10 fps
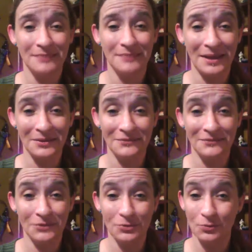I love
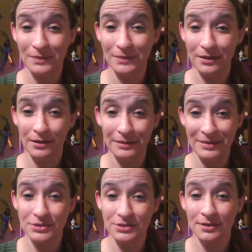you beyond
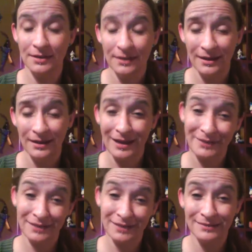measure. I
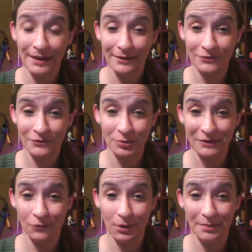mean, I loved you
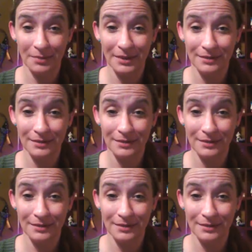before, but